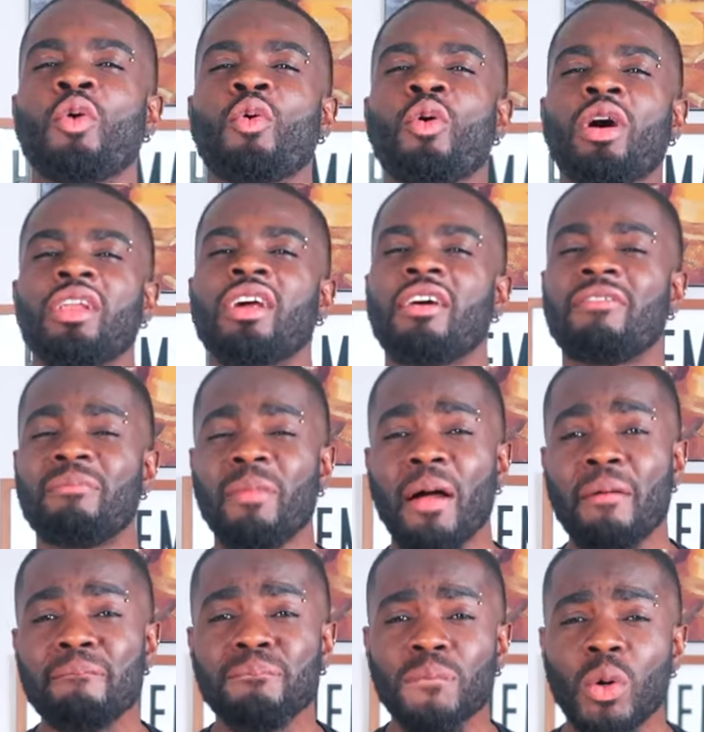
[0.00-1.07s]
one of
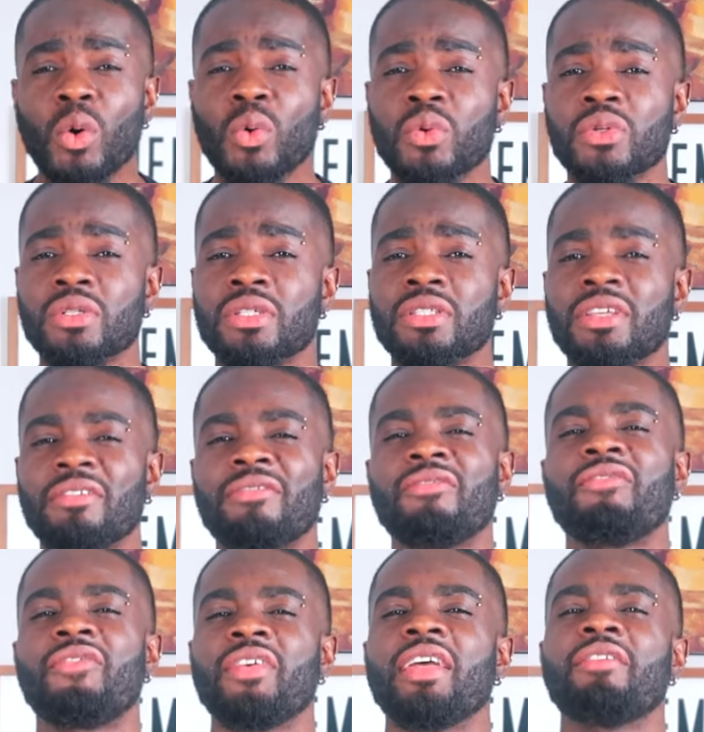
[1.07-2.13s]
my most
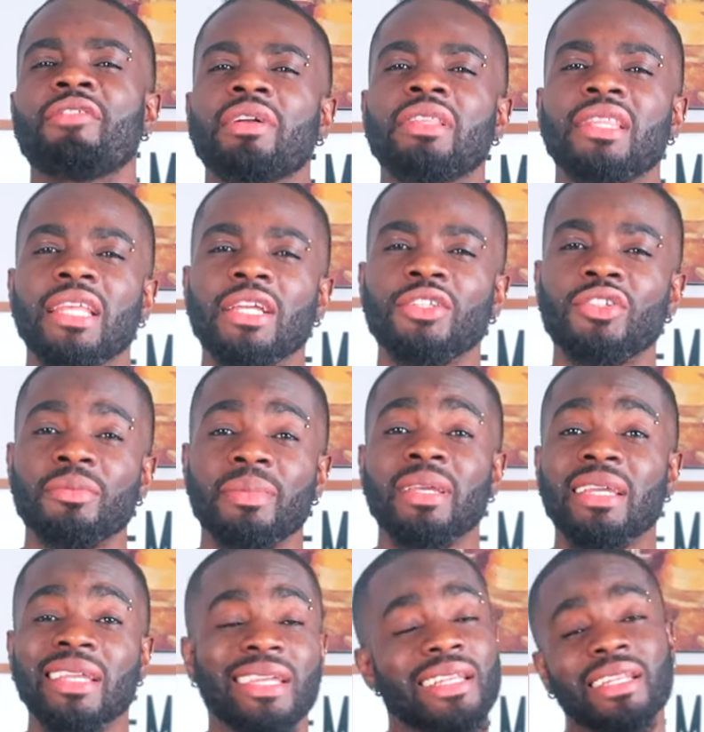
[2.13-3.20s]
favorite thing to
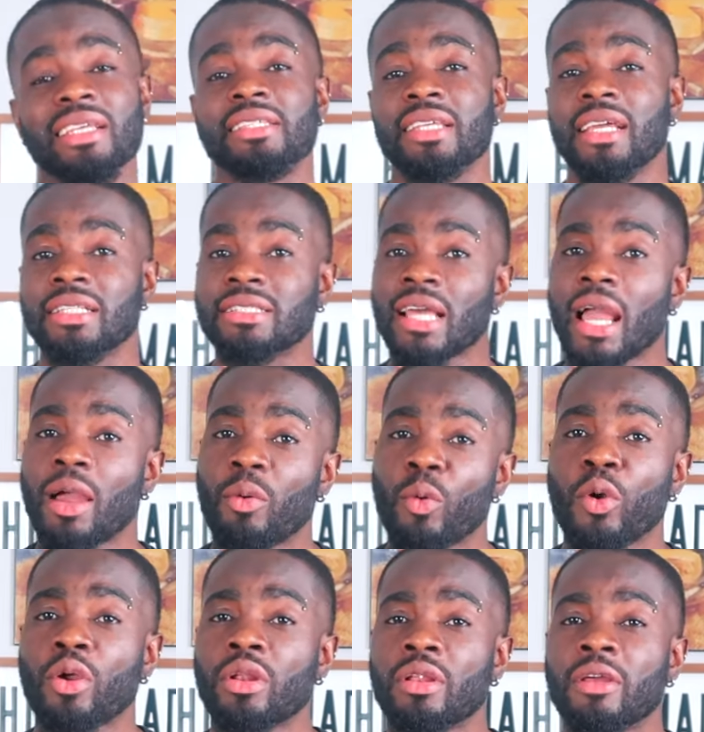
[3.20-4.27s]
make in this entire
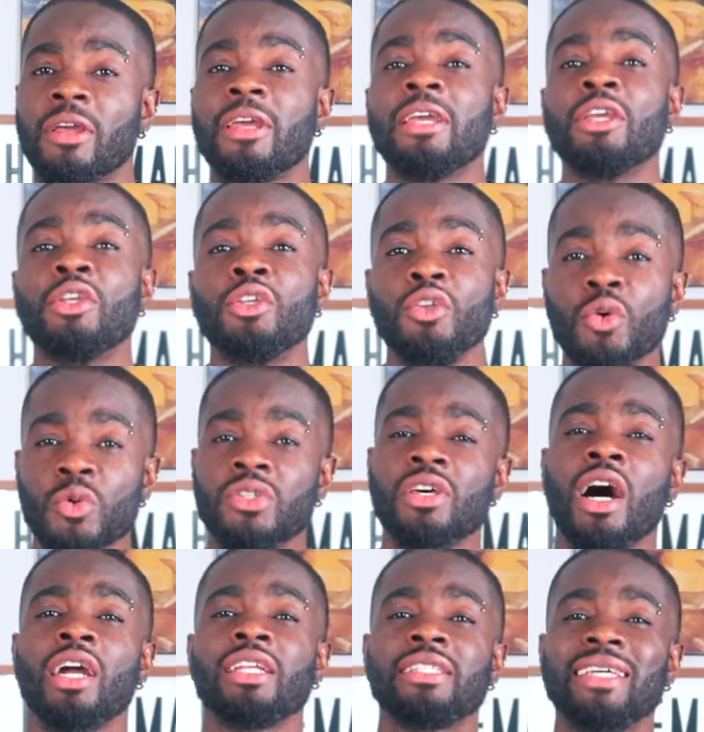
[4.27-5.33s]
world. You
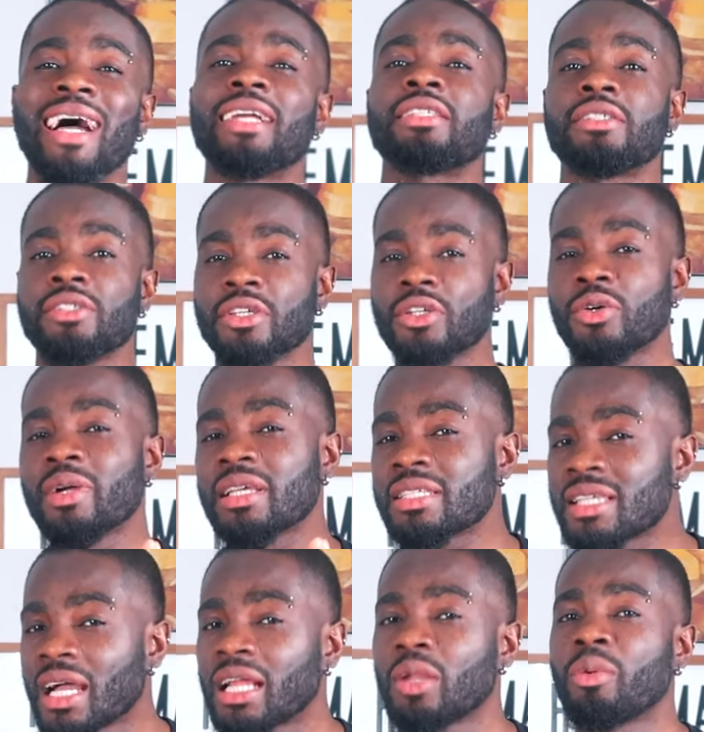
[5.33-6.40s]
saw the title, so you know
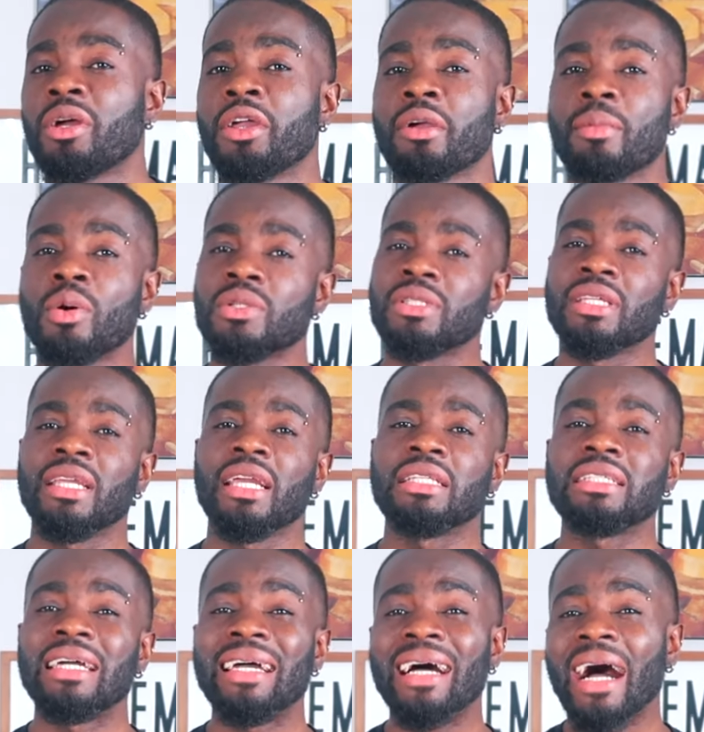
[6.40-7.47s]
exactly what you're about to
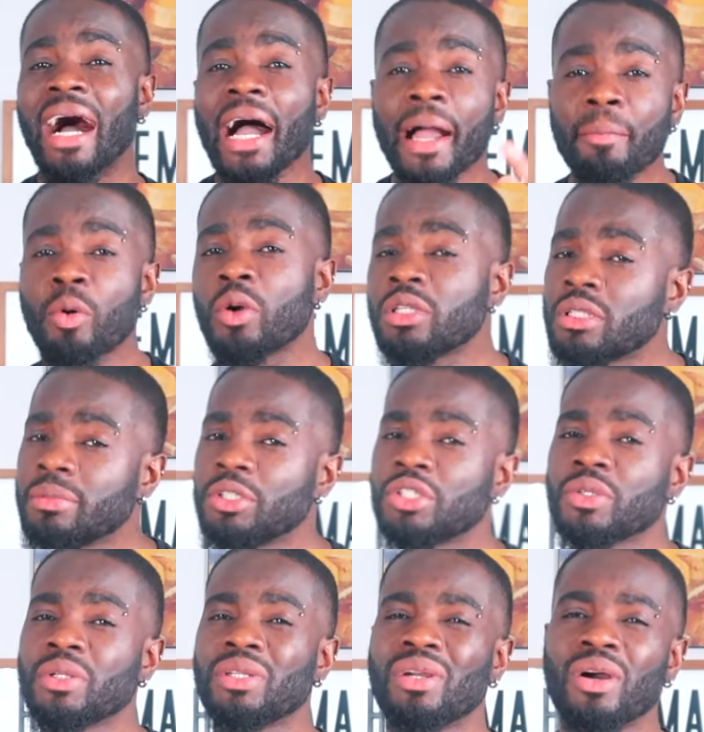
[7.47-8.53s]
get. I am going to be
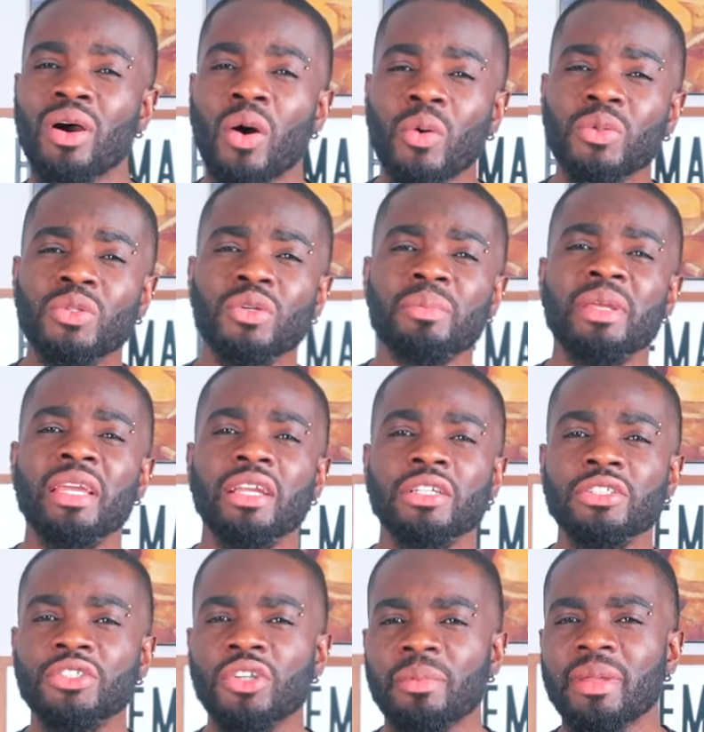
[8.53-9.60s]
showing you how to
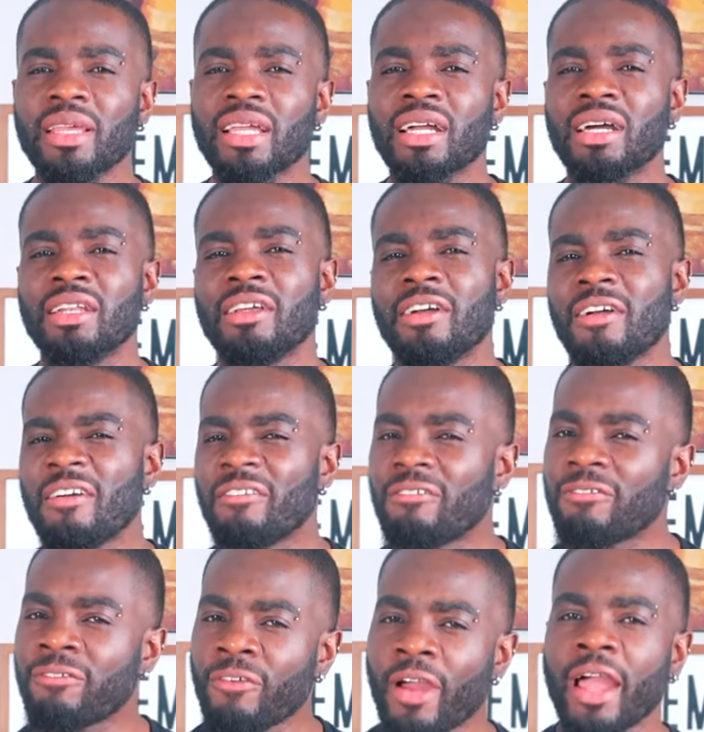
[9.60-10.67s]
make Jamaican
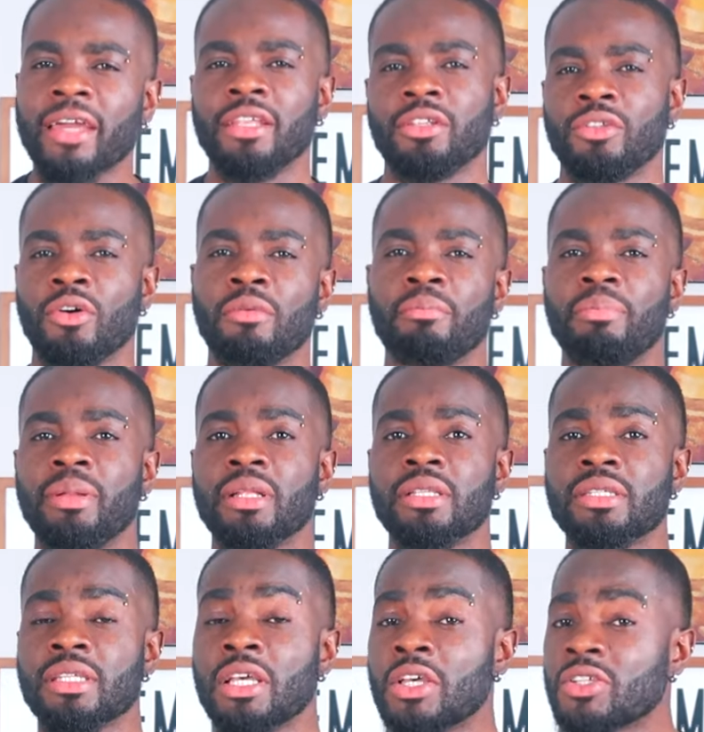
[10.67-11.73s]
fried
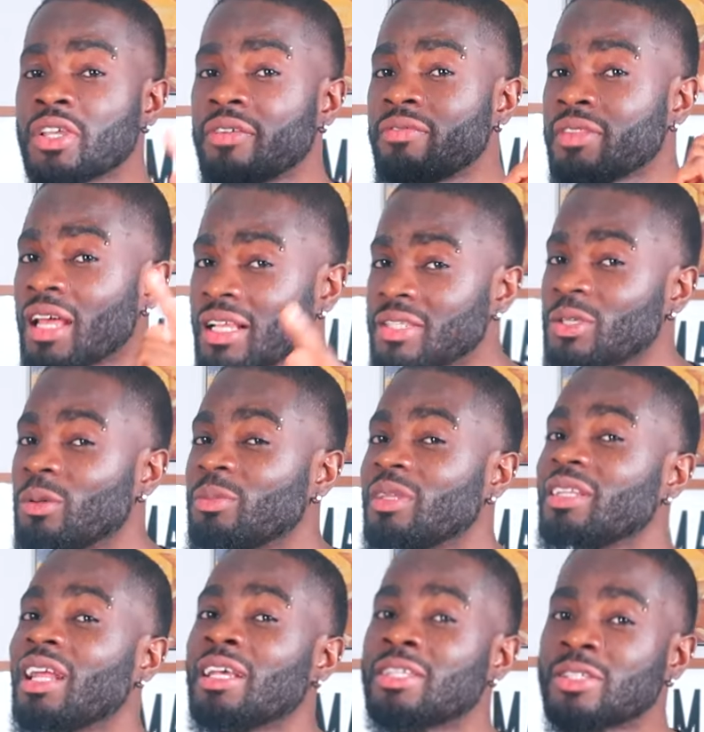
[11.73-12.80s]
dumplings. So if that's
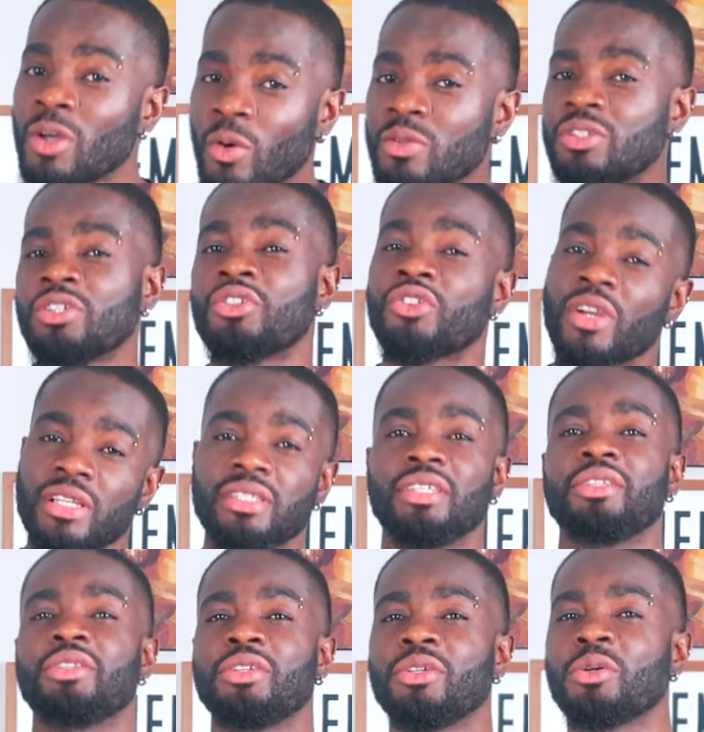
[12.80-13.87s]
something that sounds
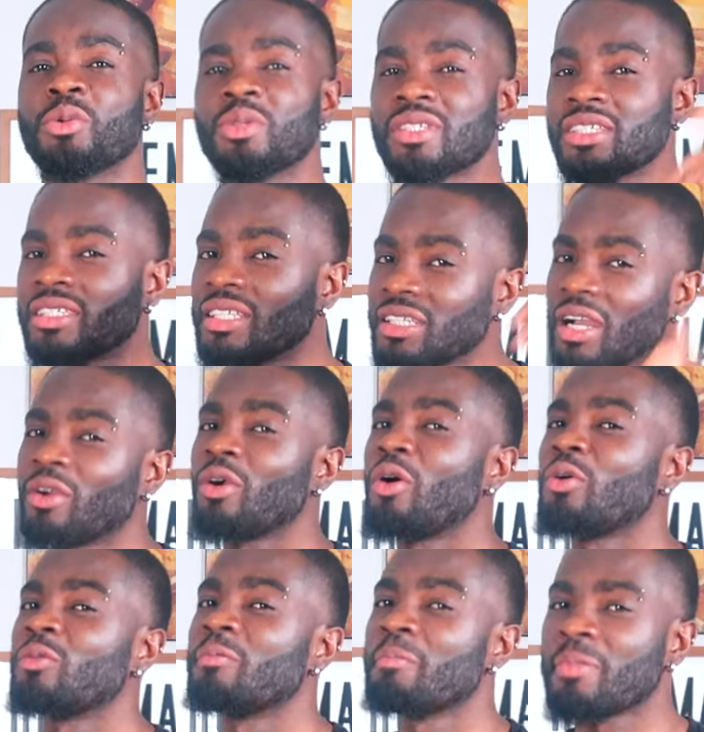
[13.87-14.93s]
interesting to you, stick
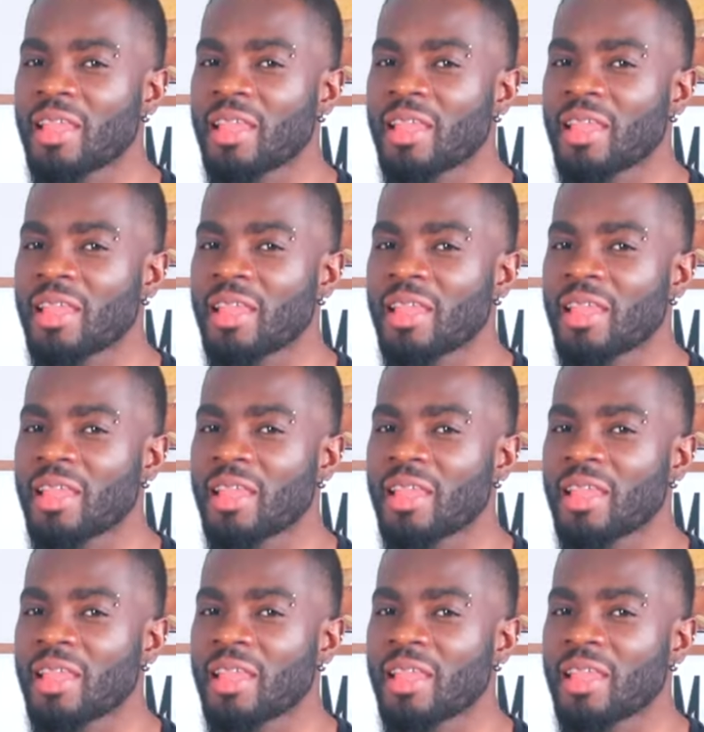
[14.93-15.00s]
around.